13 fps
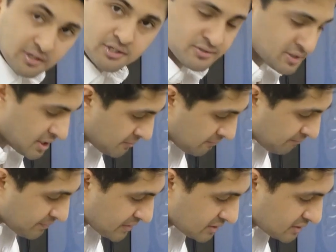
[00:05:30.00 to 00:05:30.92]
get to see,
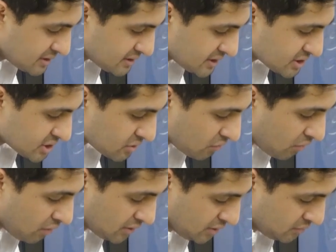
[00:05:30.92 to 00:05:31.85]
this is
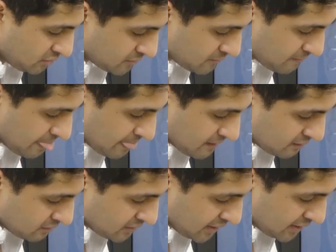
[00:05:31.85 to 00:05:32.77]
called your,
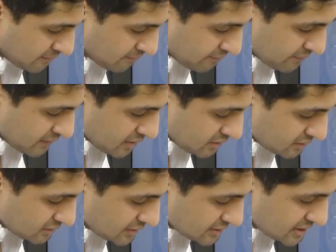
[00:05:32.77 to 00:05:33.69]
okay,
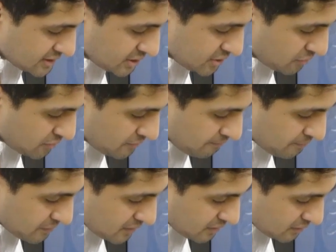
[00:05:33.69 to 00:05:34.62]
this is your
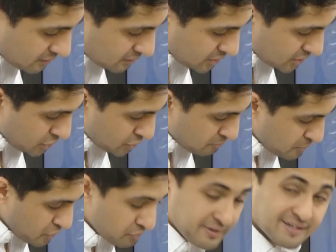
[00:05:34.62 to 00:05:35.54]

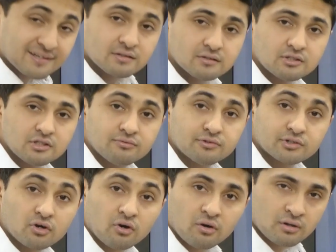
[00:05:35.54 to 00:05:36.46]
pubic
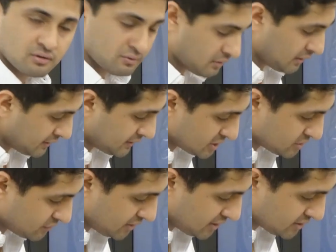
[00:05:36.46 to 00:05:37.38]
tubercle, okay,
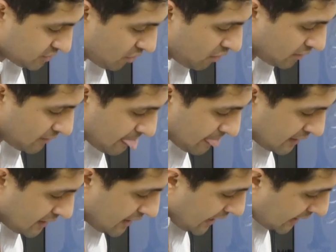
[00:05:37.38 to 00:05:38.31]
that's what it is called.
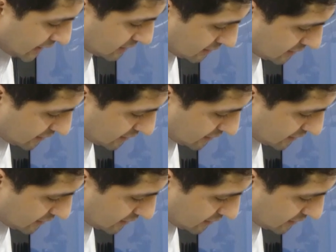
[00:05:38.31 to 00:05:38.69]
And